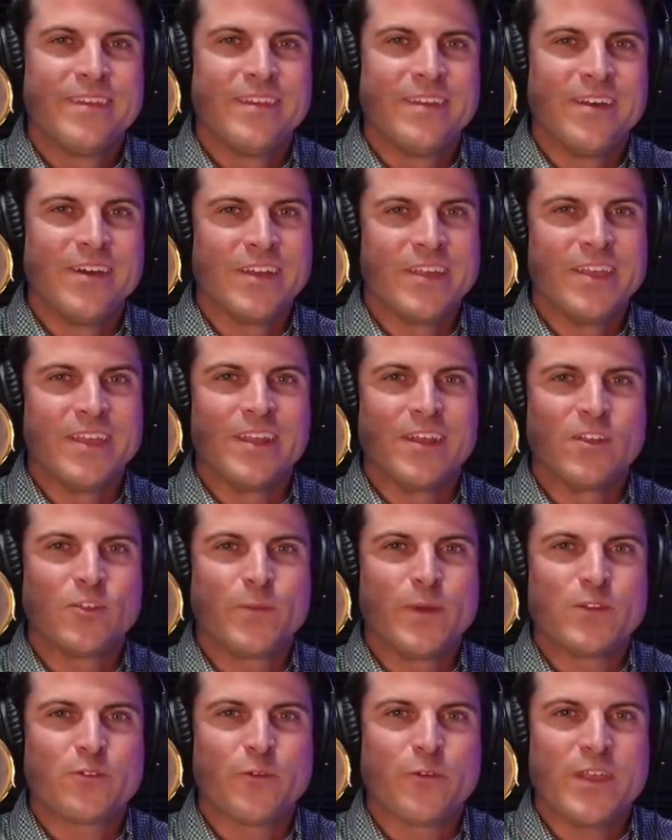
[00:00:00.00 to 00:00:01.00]
Again, a
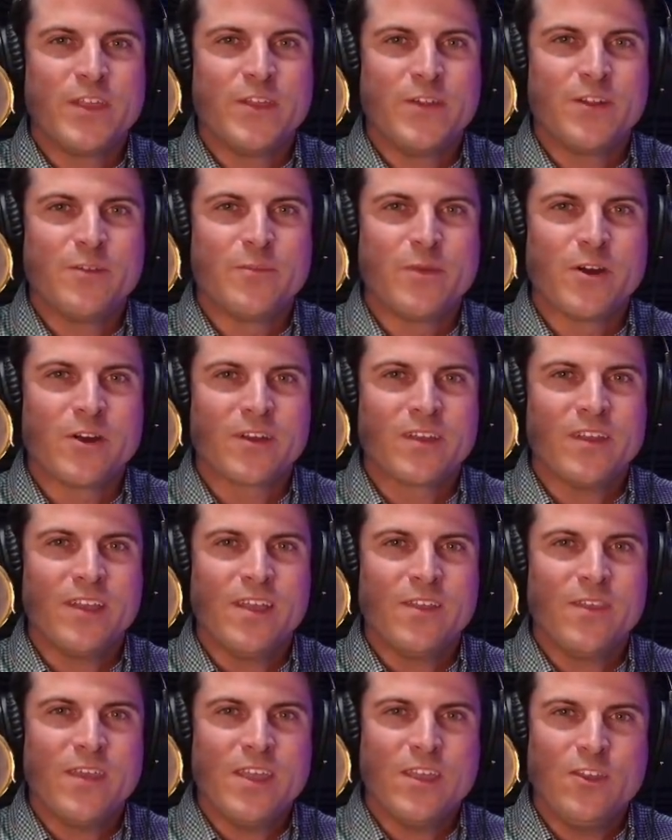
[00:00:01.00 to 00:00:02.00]
special thank you to Mark,
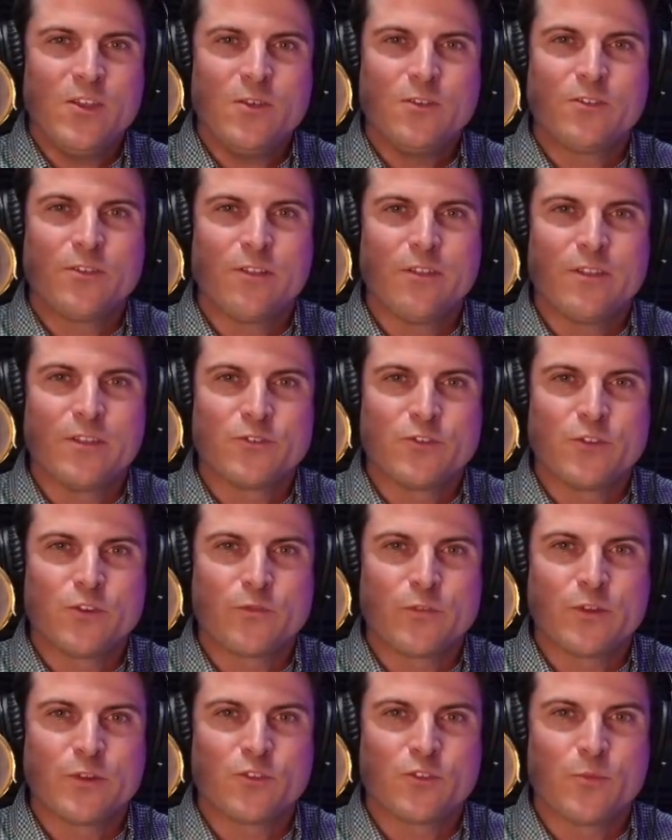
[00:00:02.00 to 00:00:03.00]
and thank you to the
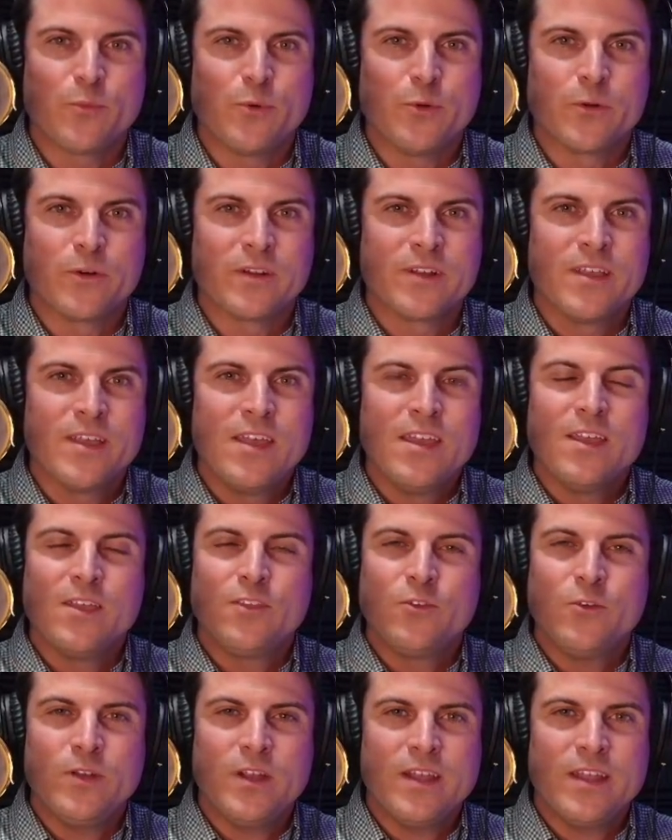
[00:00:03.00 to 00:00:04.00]
listeners for your support.
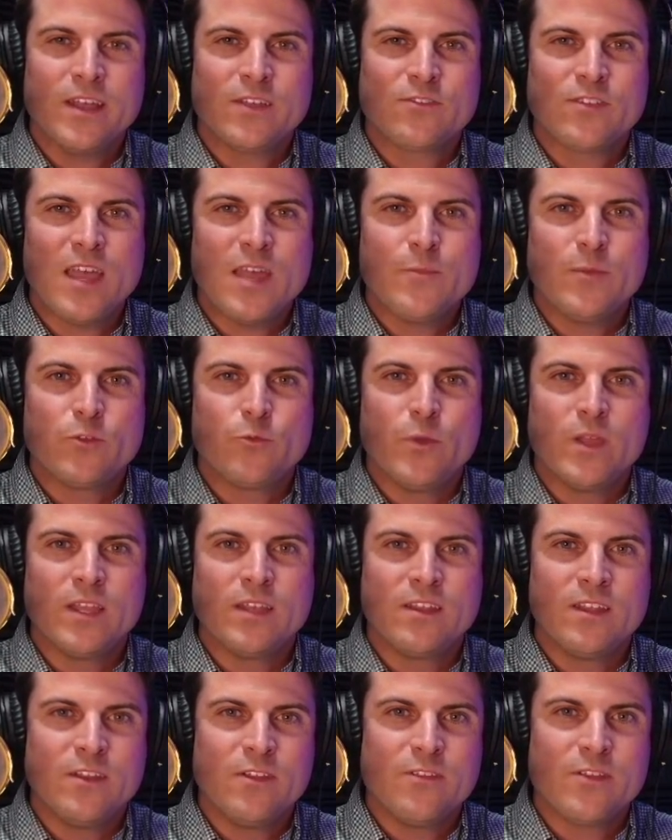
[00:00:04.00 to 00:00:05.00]
Tune in next time as we
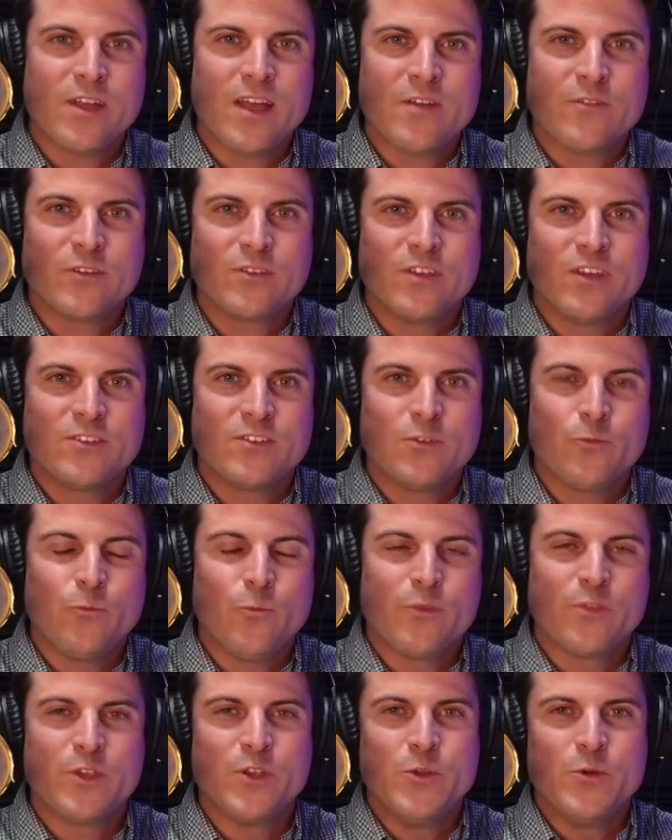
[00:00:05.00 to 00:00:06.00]
continue the conversation
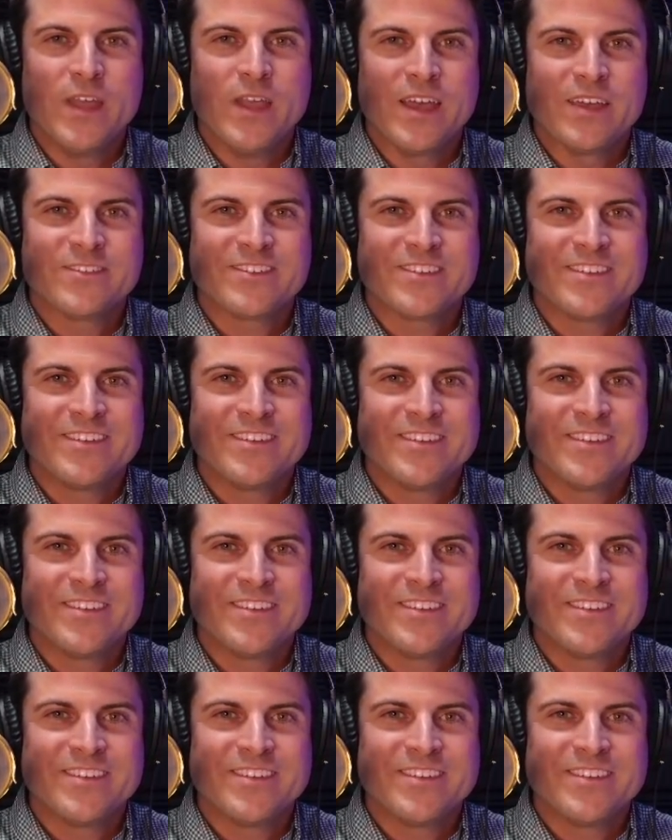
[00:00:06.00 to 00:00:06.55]
with a new guest.